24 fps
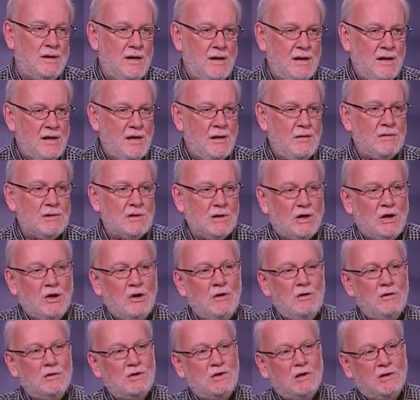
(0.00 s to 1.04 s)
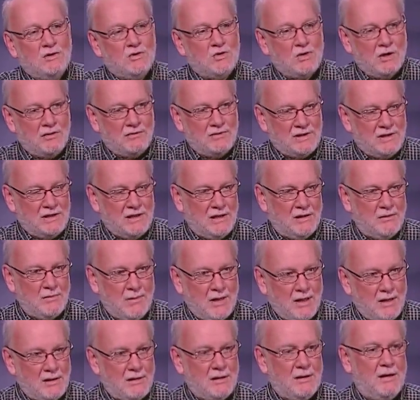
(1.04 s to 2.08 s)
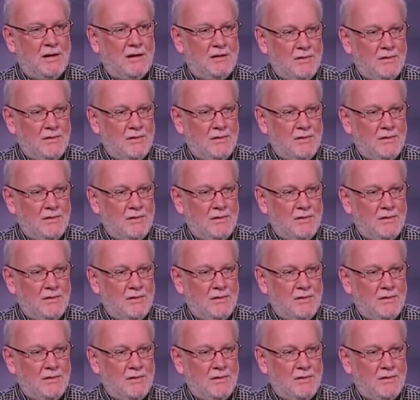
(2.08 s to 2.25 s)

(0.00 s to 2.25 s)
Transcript: okay. there was a huge controversy. Well, that's that,